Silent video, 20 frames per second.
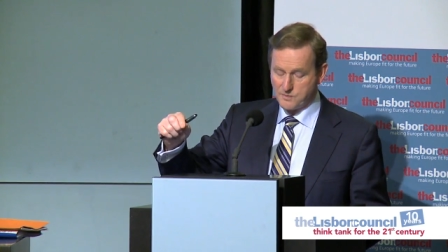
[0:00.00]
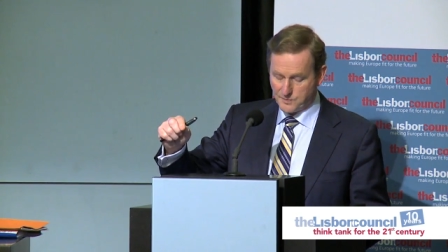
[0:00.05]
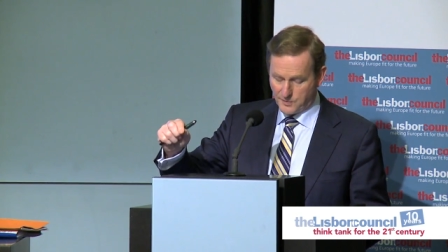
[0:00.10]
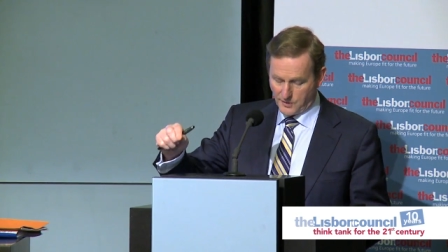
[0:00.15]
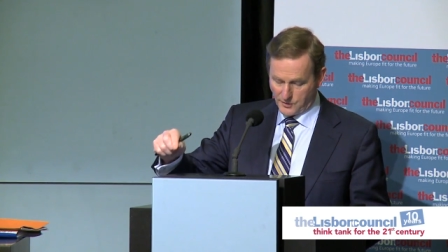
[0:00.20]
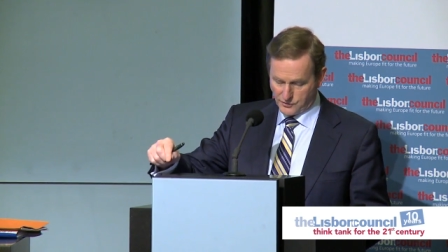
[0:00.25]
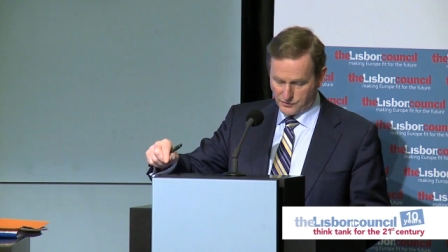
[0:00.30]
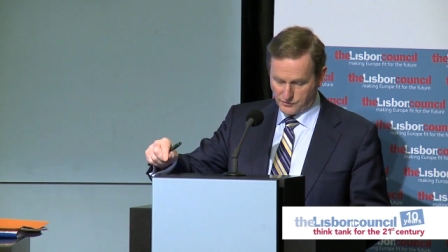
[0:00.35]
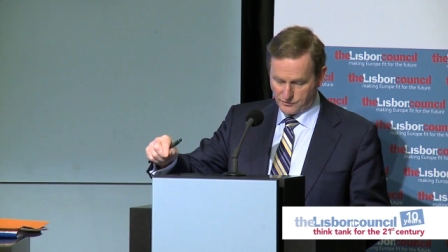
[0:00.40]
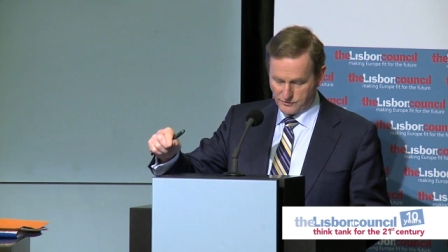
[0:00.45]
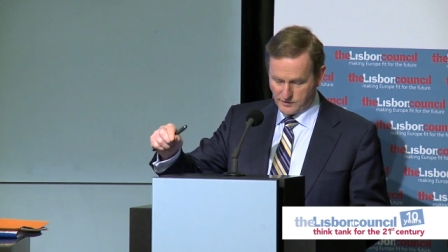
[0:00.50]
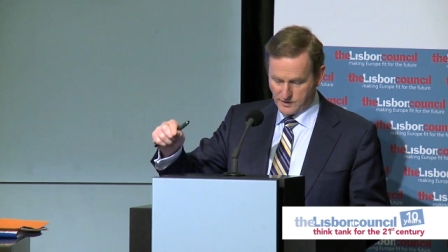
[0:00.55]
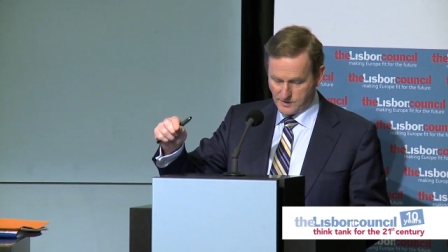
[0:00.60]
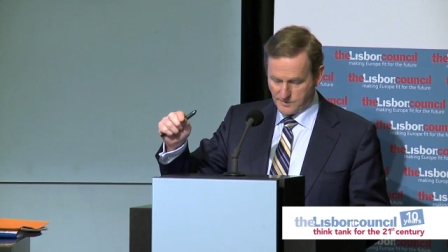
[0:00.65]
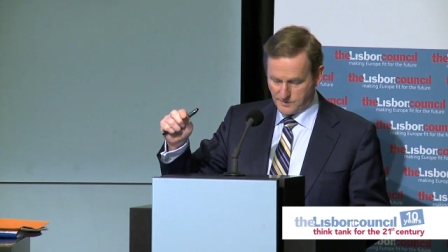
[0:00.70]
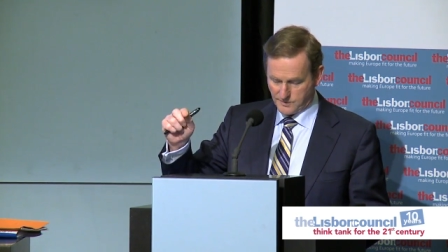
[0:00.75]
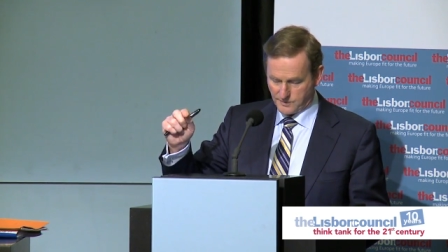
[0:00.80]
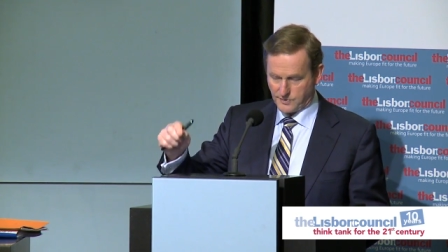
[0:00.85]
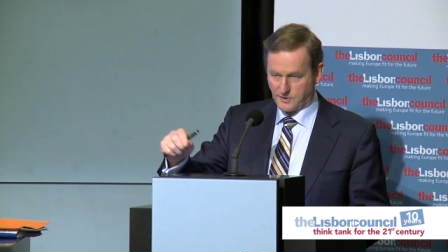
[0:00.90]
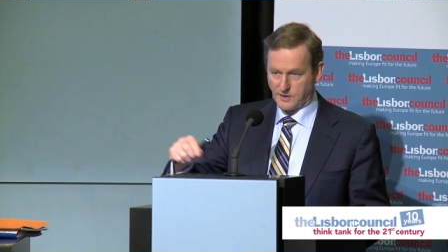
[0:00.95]

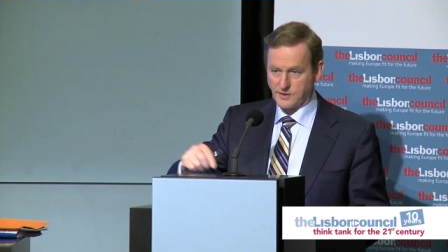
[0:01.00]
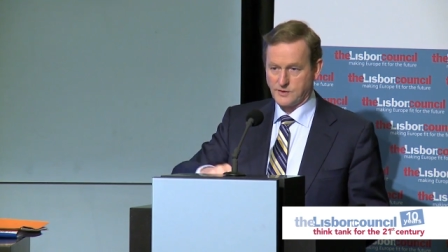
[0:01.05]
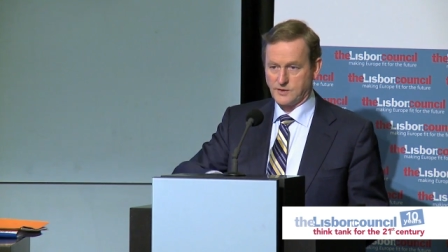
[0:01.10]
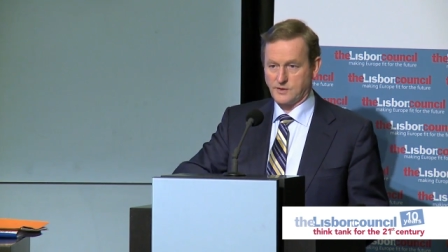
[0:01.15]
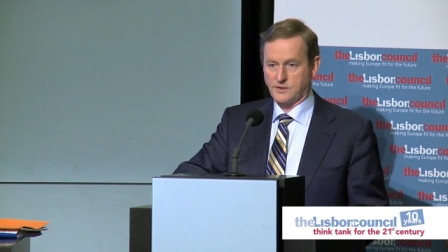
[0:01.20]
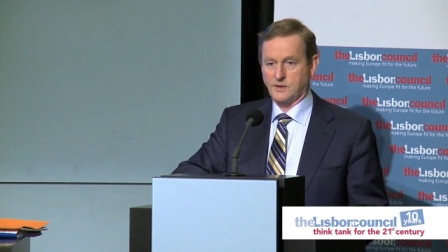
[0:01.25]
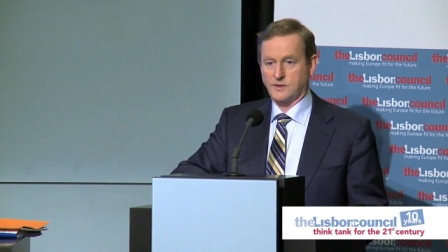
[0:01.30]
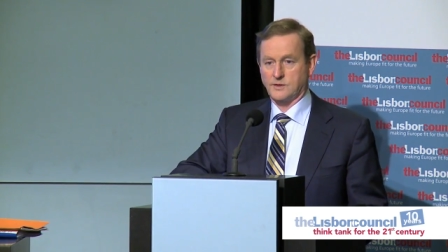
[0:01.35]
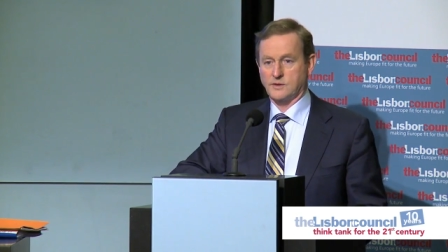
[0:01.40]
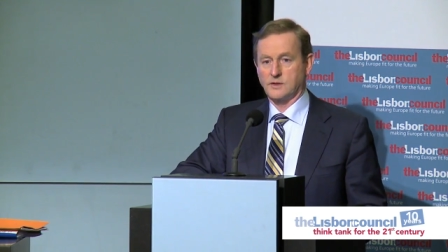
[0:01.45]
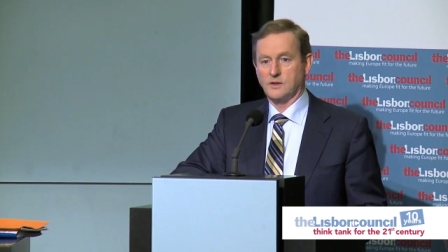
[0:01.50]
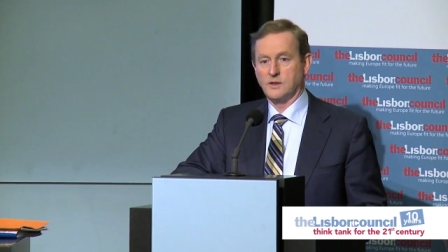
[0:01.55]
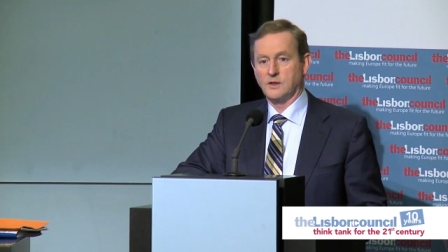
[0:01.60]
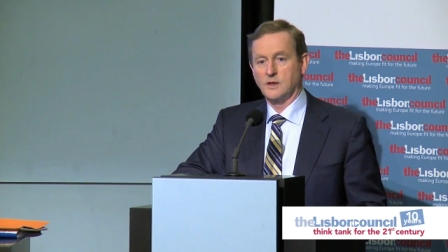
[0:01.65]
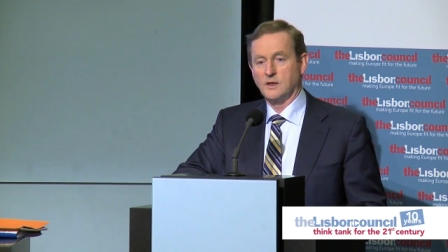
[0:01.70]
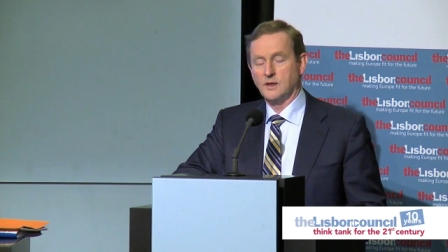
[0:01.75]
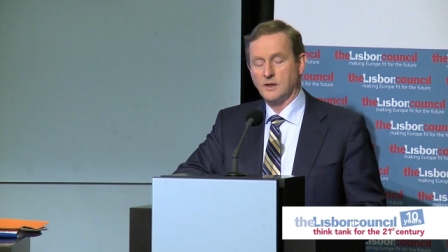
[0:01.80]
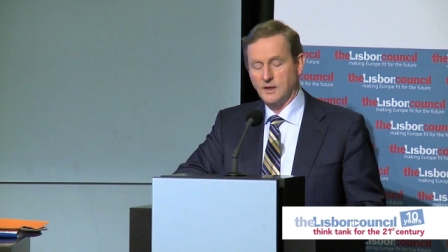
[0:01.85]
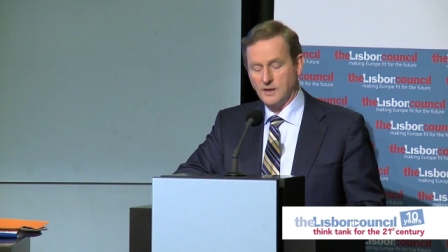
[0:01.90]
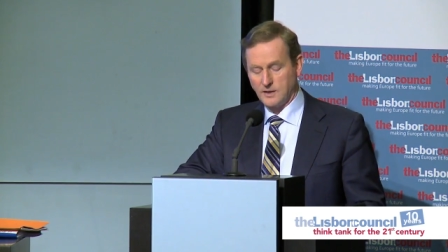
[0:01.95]
budgetary processes
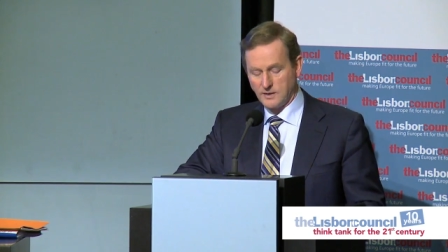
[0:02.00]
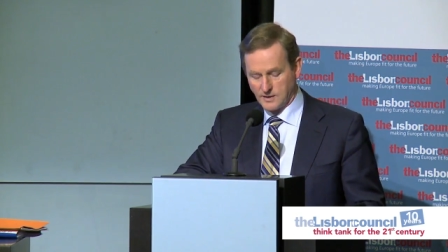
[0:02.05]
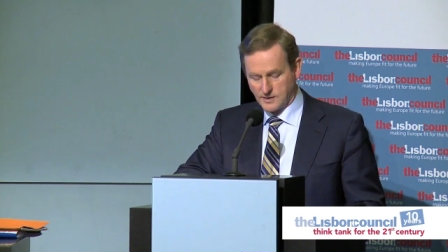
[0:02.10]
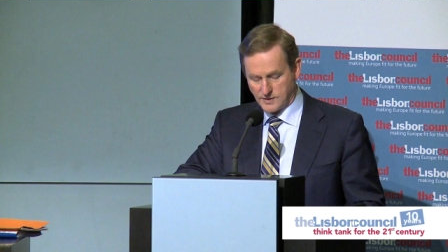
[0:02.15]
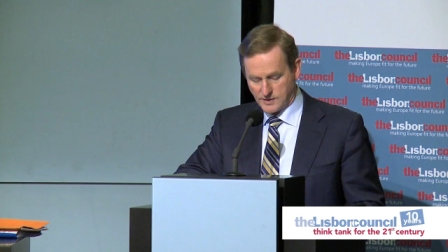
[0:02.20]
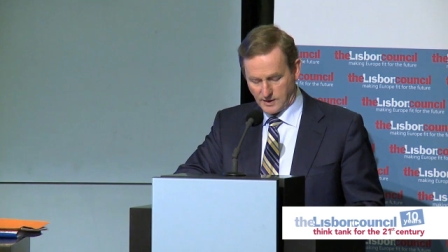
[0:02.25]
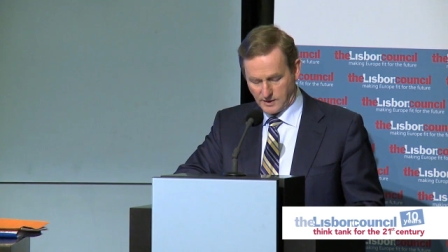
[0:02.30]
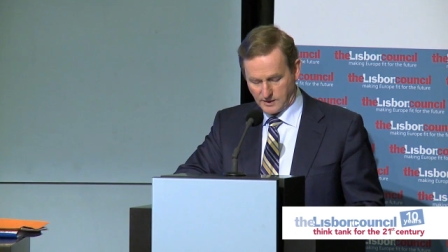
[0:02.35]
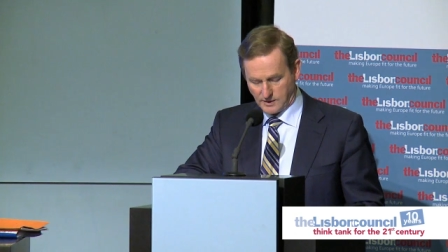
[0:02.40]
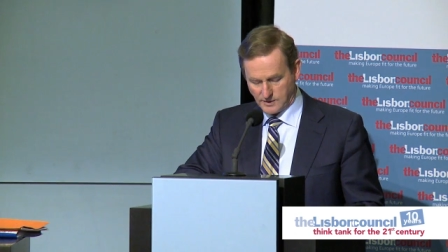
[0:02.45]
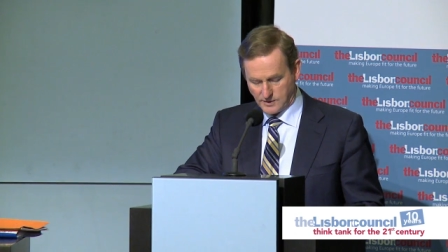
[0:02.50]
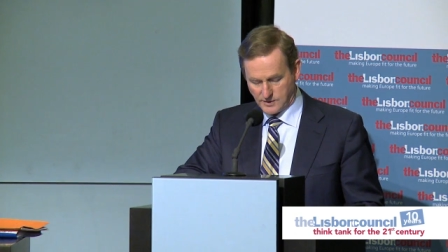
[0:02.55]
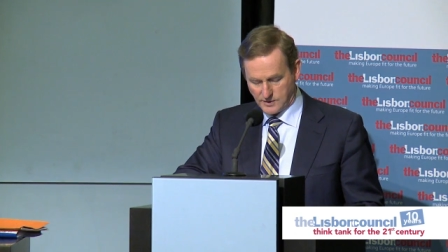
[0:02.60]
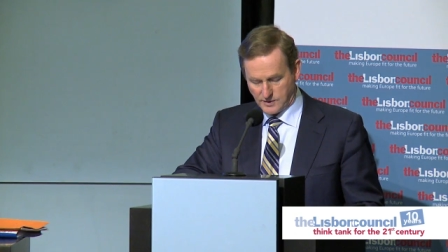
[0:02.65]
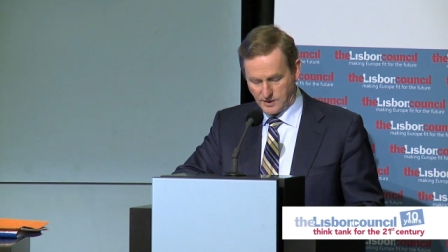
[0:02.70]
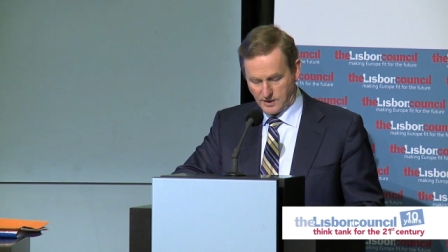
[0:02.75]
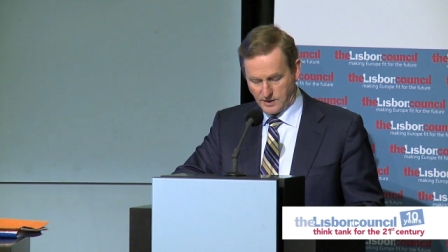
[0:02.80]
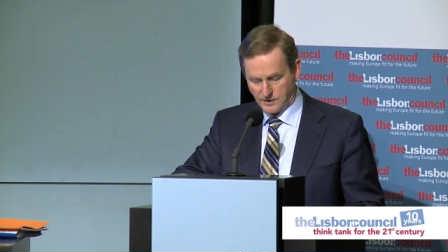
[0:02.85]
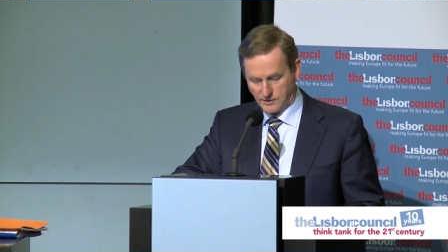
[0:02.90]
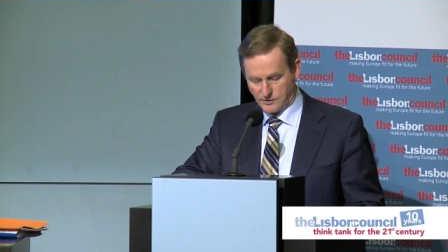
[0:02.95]
in the second
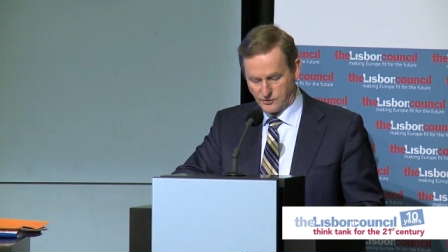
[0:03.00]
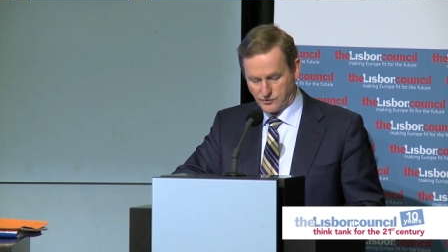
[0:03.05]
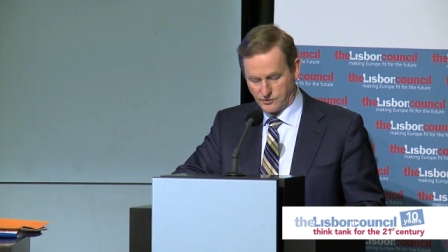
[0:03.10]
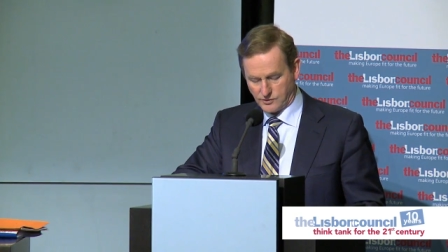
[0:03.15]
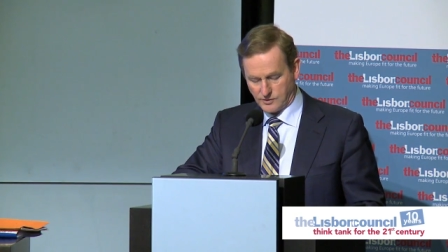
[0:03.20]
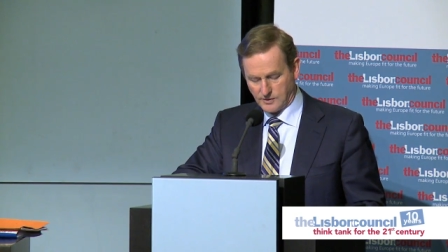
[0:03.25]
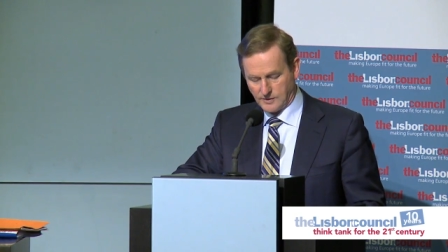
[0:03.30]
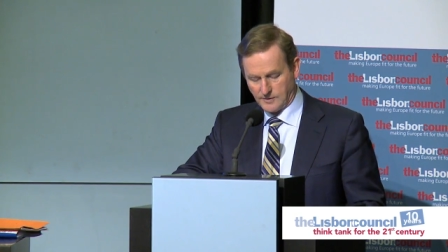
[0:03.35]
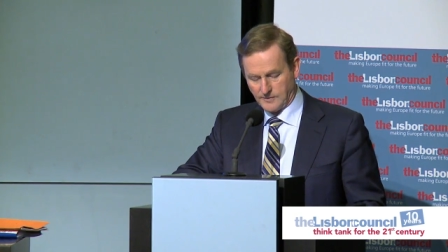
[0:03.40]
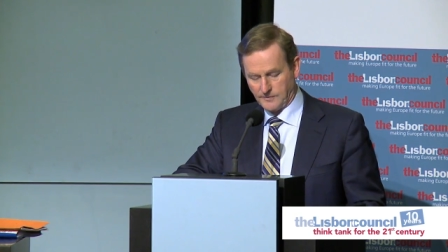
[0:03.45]
stage.